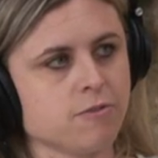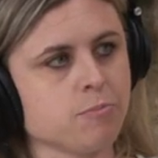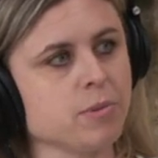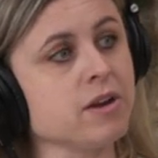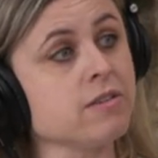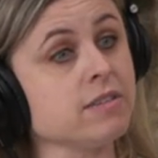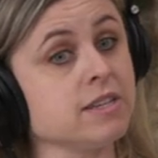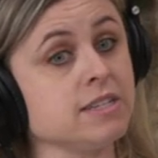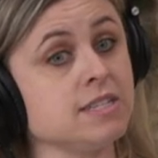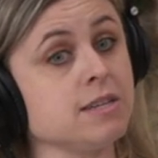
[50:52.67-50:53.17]

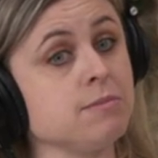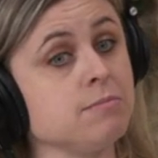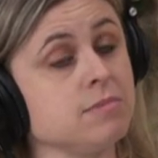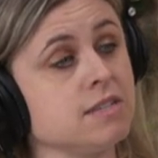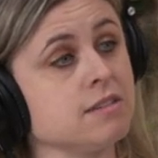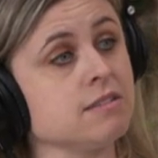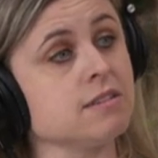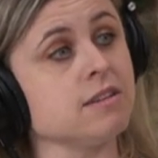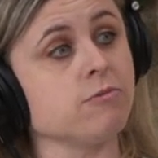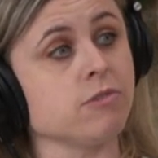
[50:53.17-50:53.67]
Apparently, Tim
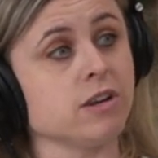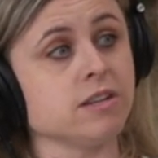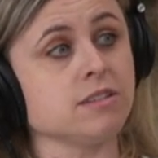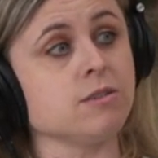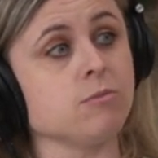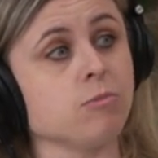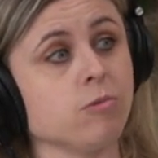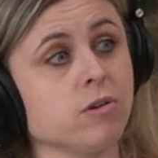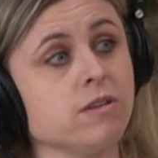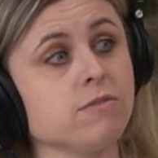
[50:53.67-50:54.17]
Dillon
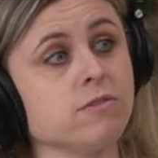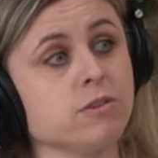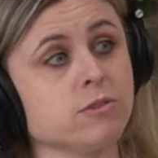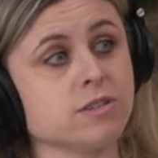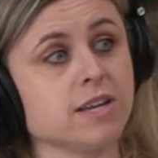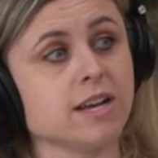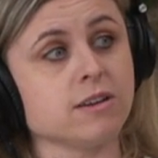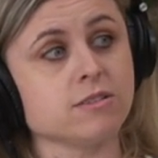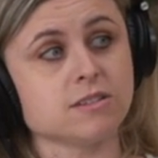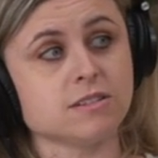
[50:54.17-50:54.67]
rented one of those
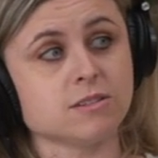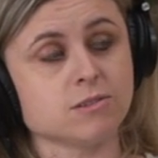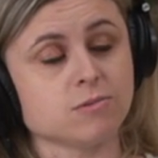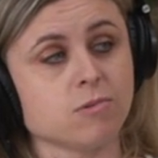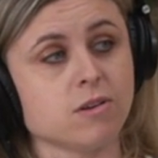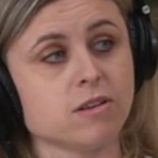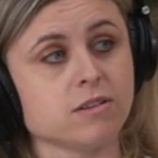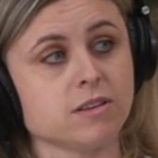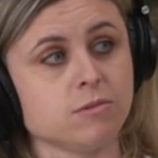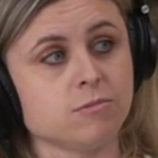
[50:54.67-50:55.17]
houses
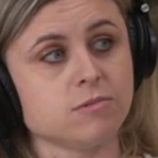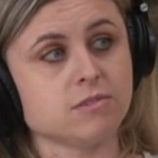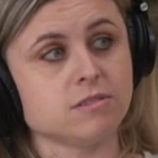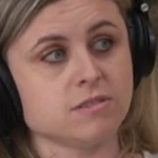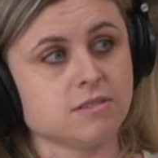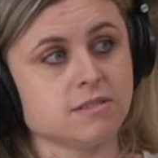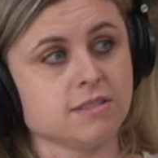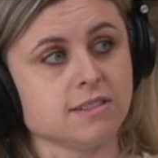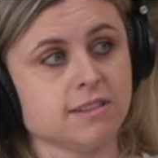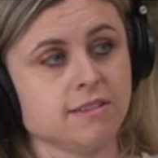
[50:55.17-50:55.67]
while he
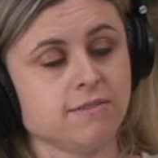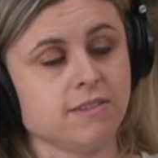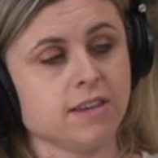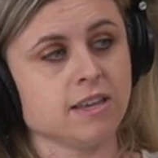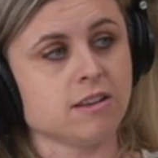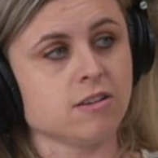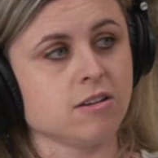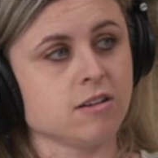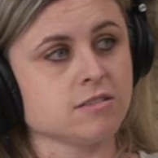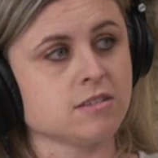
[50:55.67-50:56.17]
was living
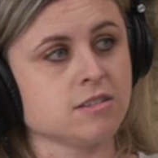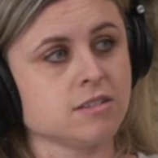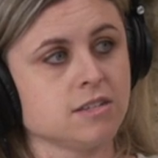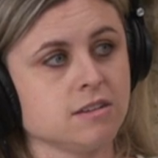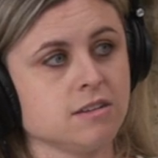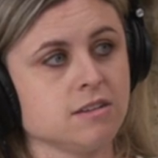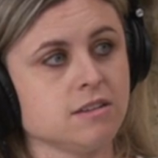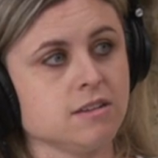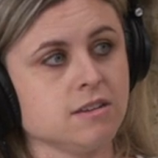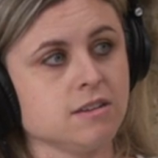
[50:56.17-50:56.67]
in they're Austin. Nice
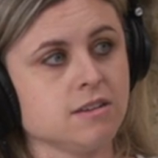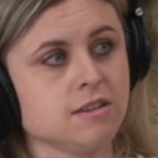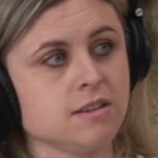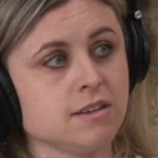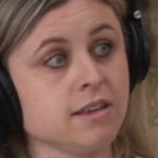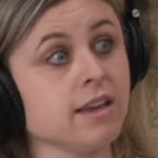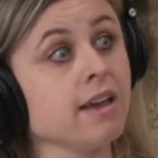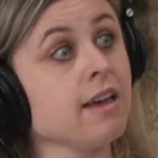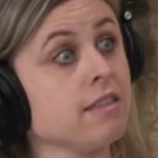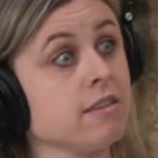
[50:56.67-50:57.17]
houses.
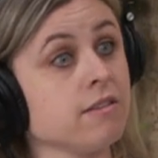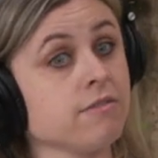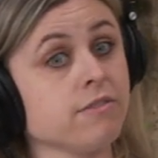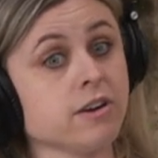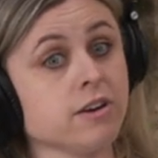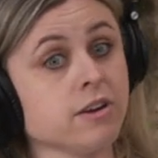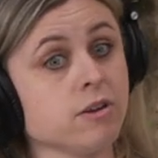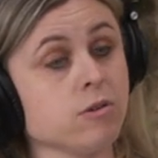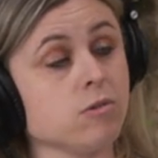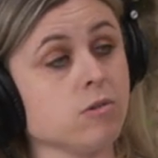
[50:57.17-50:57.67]
Yeah, they're
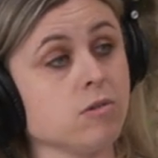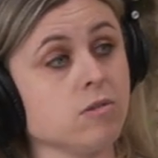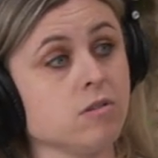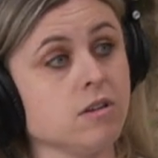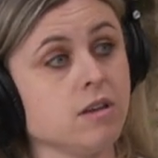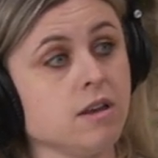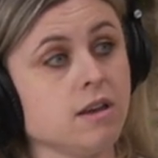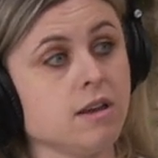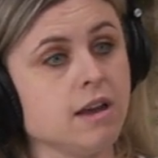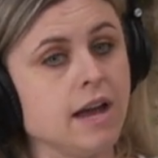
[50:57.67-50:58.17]
very mm, cool.
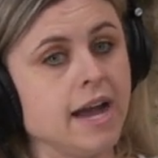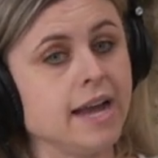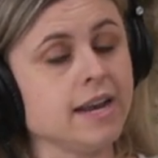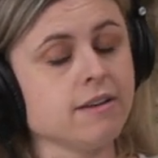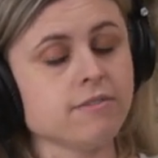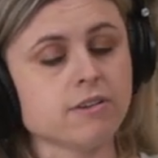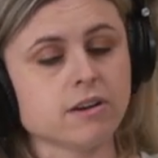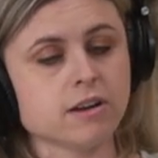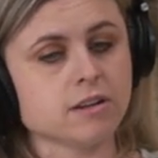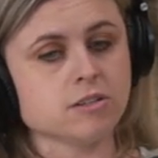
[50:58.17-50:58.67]
Mm, very cool. I
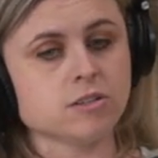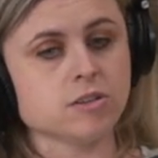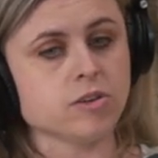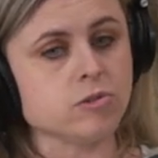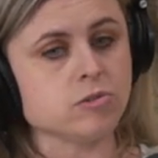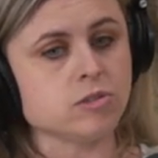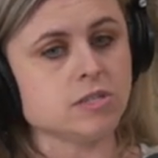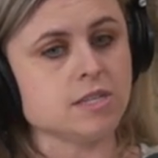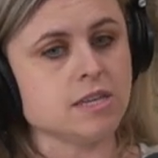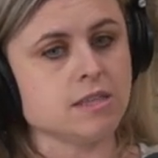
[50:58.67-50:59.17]
never got to
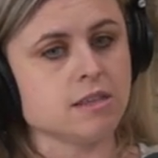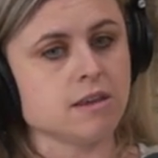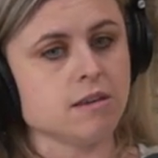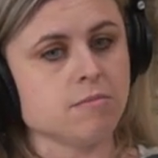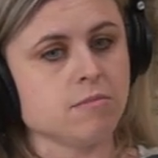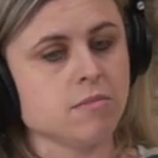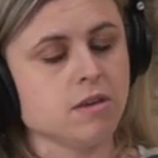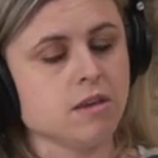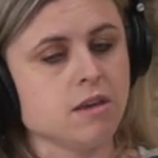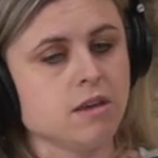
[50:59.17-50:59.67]
go see
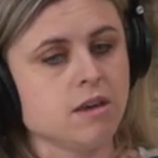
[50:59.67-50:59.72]
them.